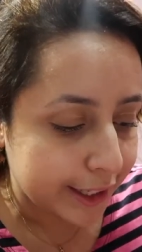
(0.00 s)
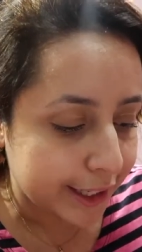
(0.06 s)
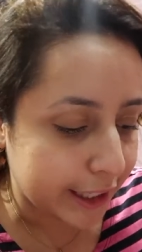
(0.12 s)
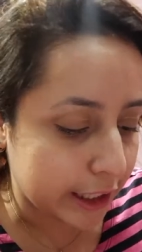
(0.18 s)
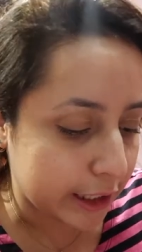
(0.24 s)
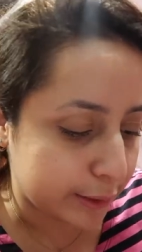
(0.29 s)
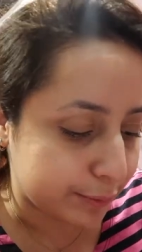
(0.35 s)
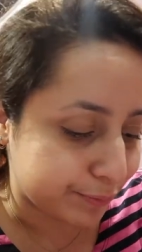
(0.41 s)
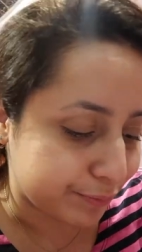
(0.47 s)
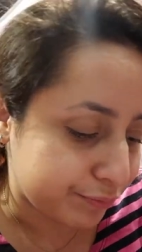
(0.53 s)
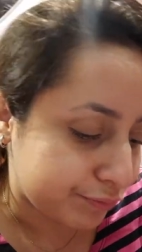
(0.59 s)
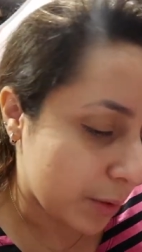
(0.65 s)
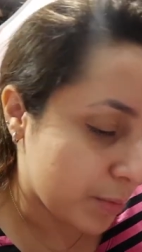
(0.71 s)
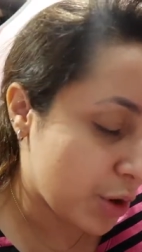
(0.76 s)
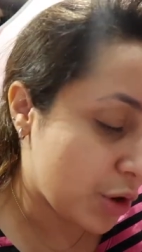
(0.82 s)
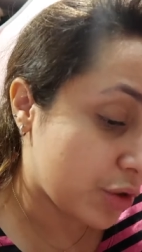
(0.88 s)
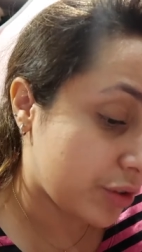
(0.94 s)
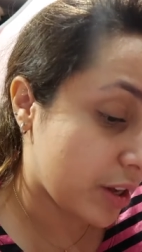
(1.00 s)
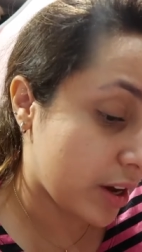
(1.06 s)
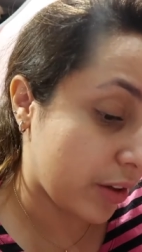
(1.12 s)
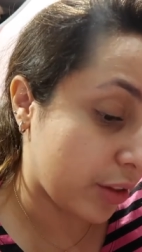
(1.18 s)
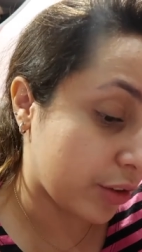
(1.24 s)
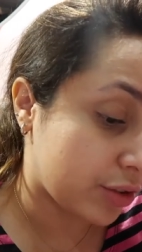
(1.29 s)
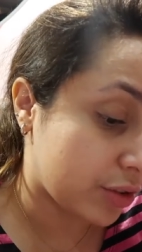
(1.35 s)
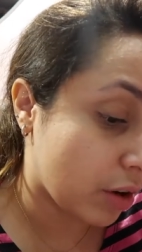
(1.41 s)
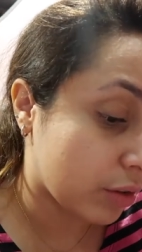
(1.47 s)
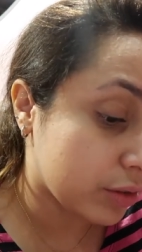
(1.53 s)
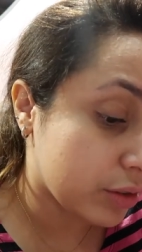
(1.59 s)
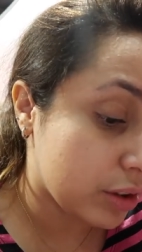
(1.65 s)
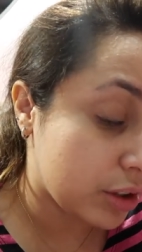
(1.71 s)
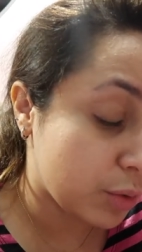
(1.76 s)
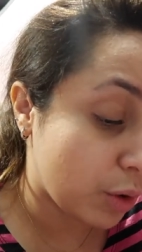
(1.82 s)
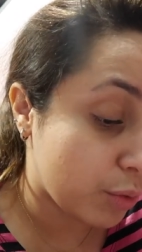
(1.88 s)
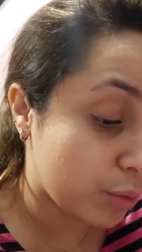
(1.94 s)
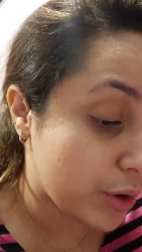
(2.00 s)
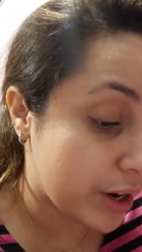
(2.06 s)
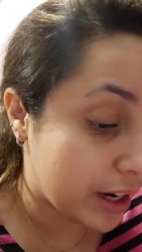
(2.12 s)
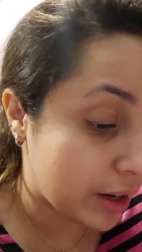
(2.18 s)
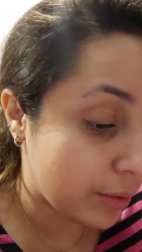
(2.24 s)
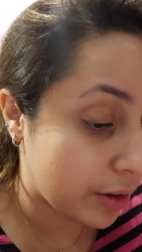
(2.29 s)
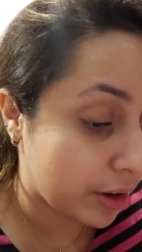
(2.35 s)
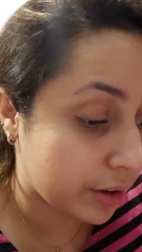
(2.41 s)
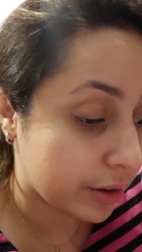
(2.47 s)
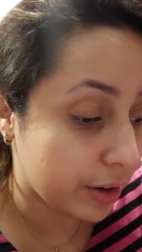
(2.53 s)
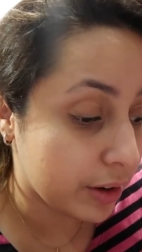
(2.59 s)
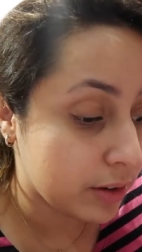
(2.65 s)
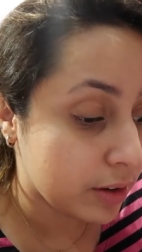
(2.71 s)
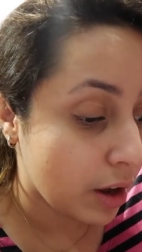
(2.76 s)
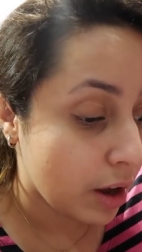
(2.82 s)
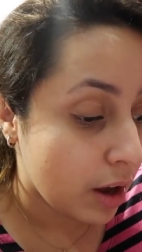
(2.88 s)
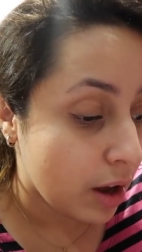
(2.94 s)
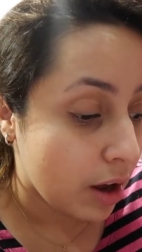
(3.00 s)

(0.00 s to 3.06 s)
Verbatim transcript: The music, the songs were really, really good.